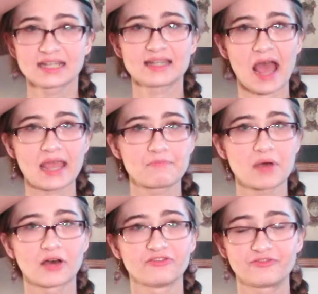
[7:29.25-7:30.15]
type
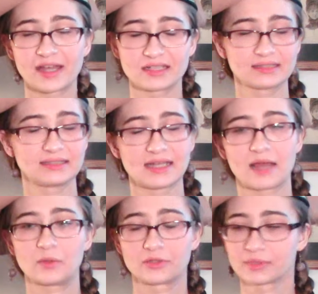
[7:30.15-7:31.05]
of fantasy
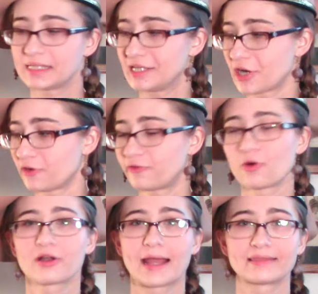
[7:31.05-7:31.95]
I would really go
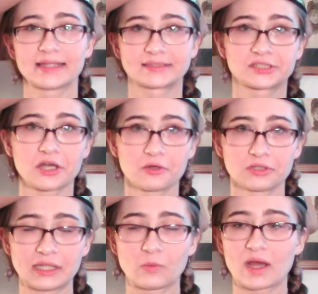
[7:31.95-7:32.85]
for, and this
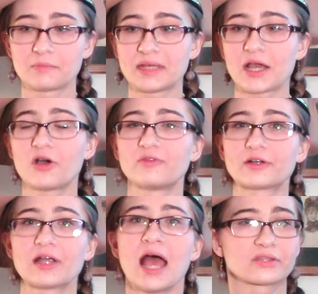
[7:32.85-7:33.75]
totally won me over.